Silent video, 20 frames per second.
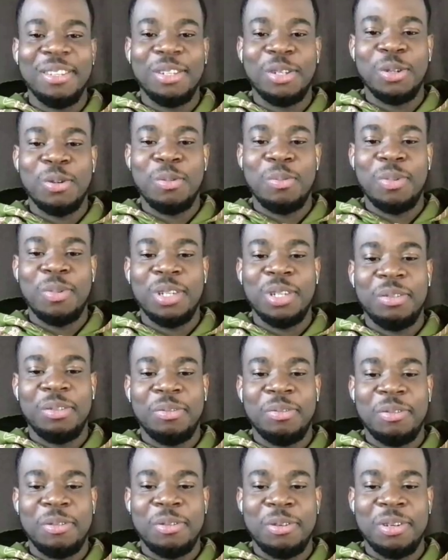So thank you
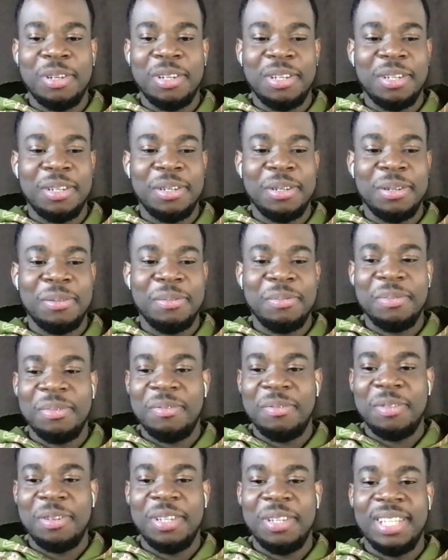so much for
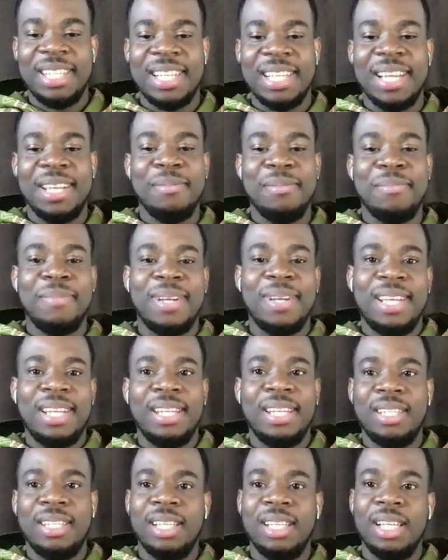um for your
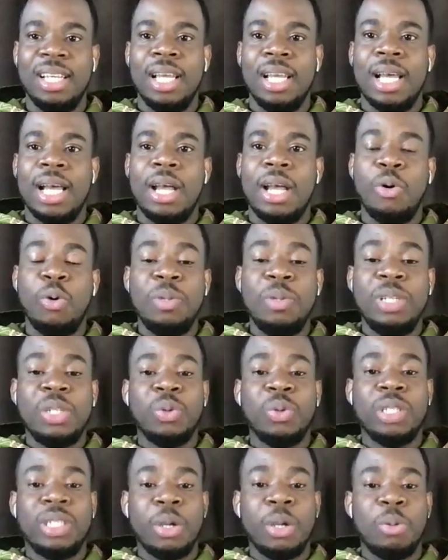time, and
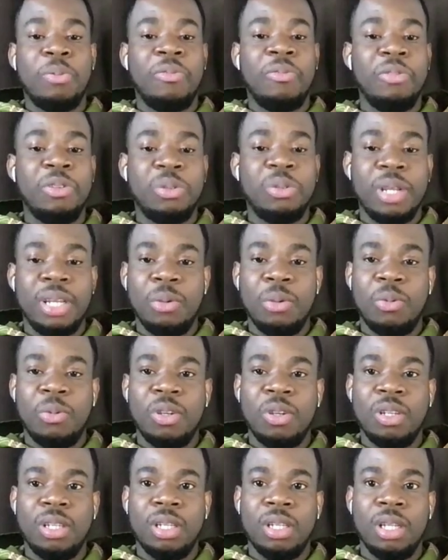I hope this was
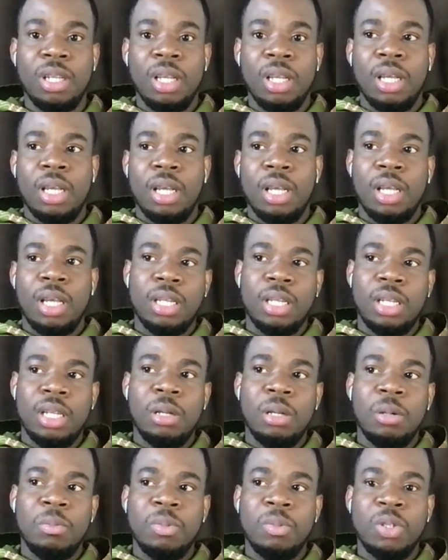helpful to anyone,
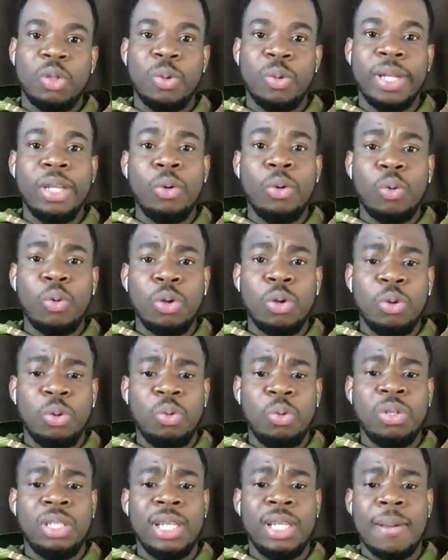and um, to
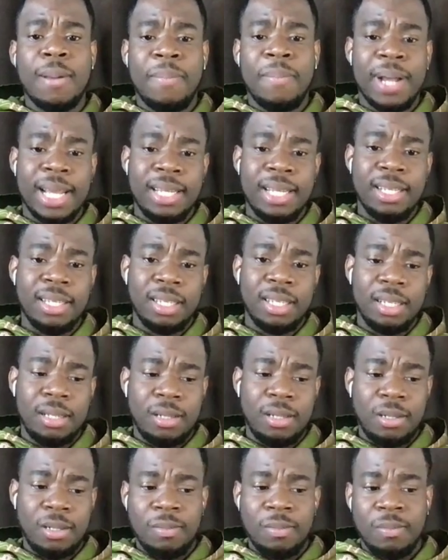anyone who's their
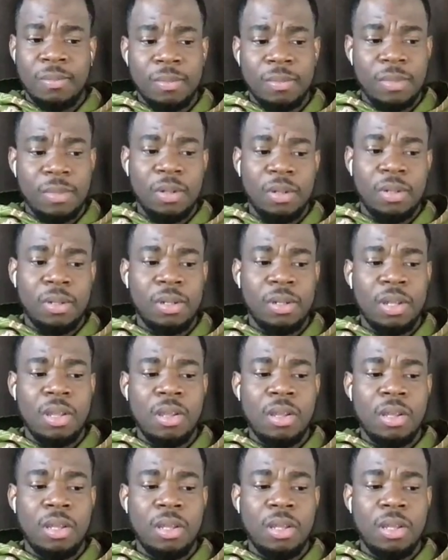part um